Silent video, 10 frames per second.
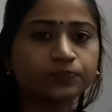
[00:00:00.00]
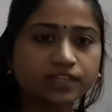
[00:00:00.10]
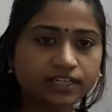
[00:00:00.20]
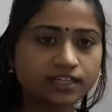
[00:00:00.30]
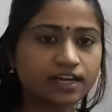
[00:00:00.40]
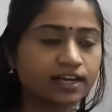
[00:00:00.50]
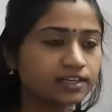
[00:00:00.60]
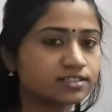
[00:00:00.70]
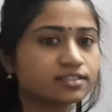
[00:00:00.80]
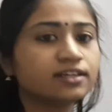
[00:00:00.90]
It
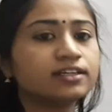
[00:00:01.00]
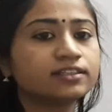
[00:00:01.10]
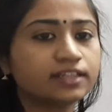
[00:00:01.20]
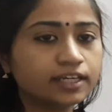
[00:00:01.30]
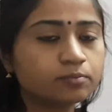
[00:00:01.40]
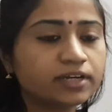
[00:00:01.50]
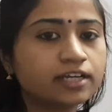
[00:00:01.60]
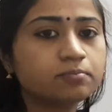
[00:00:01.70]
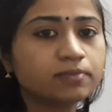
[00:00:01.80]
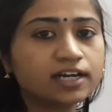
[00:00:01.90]
has three
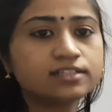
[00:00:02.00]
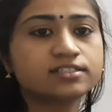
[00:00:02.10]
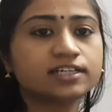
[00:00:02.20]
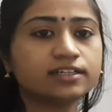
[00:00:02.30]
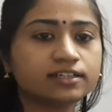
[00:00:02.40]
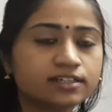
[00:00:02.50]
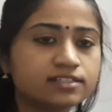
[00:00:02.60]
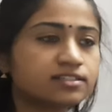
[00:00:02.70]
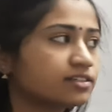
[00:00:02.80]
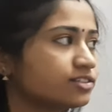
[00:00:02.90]
main parts. The internal
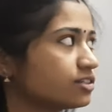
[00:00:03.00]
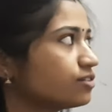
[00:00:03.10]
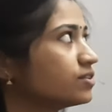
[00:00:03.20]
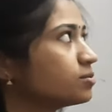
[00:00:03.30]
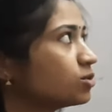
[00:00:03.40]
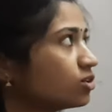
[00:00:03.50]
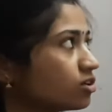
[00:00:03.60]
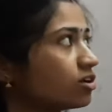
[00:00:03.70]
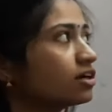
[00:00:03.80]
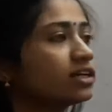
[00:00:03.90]
structure of the
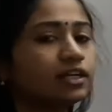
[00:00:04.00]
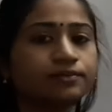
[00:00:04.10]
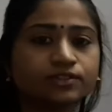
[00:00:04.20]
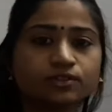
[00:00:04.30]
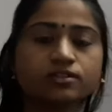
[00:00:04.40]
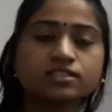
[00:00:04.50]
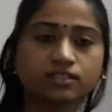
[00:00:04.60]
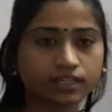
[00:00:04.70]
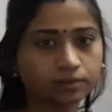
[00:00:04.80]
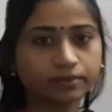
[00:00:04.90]
monocot leaf shows
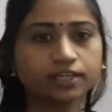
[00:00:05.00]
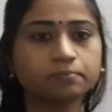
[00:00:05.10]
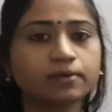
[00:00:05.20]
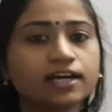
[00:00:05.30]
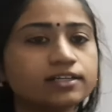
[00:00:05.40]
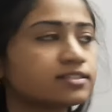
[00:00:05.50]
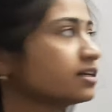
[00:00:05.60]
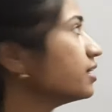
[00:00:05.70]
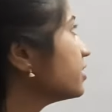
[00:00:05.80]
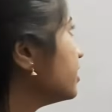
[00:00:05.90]
three main parts.
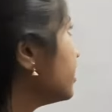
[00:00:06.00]
They